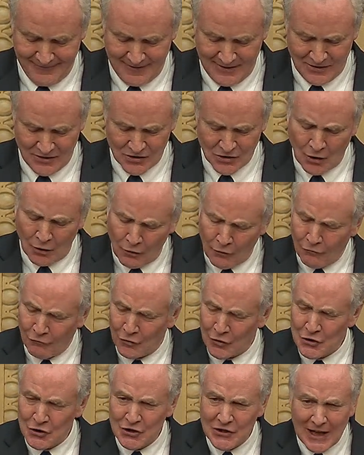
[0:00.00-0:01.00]
So
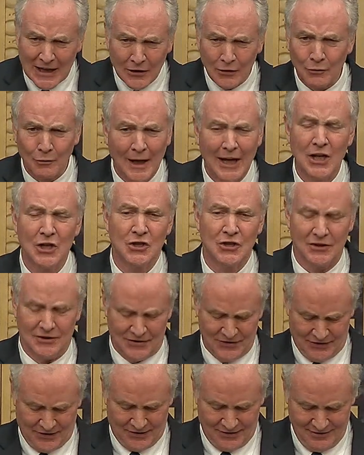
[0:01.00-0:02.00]
for
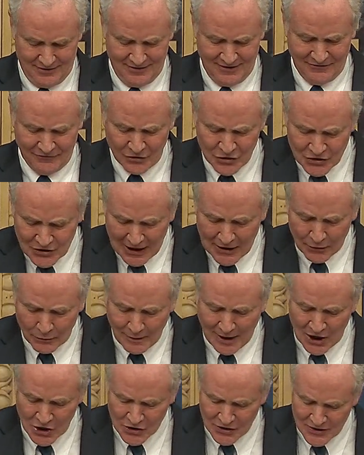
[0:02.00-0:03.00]
generations,
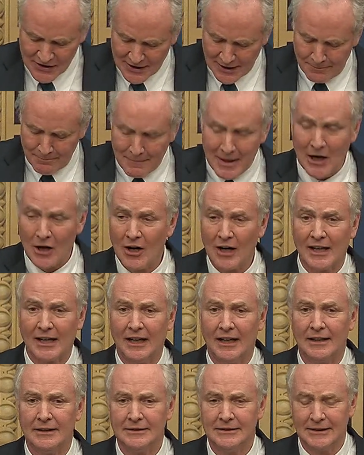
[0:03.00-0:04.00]

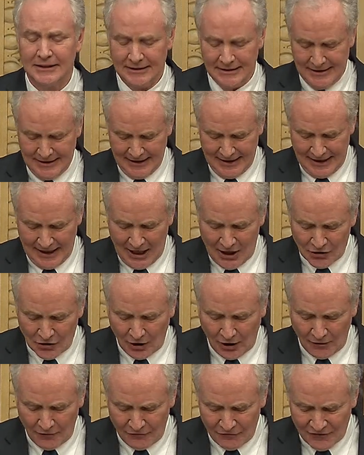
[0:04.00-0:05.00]
America and
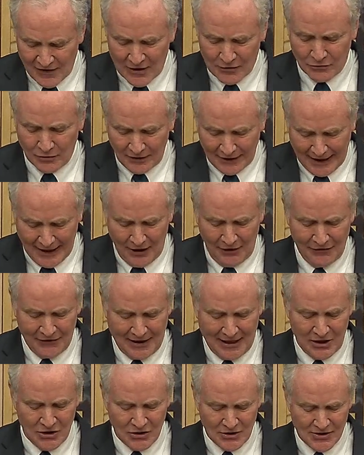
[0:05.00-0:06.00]
our federal health
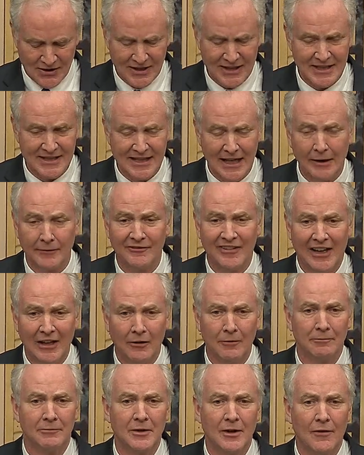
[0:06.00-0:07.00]
agencies have
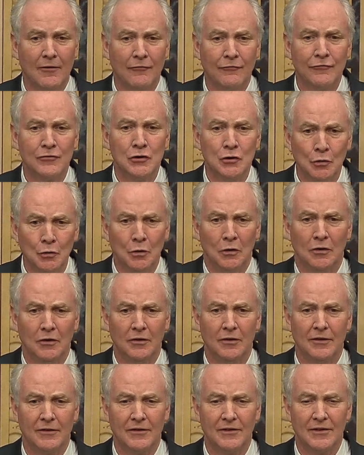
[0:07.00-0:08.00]
helped
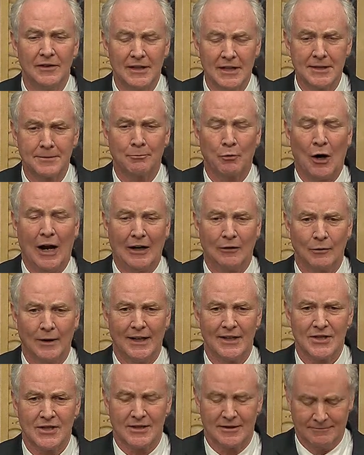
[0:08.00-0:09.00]
fuel this
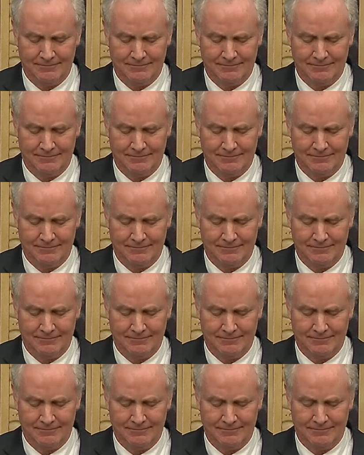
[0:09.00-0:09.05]
progress.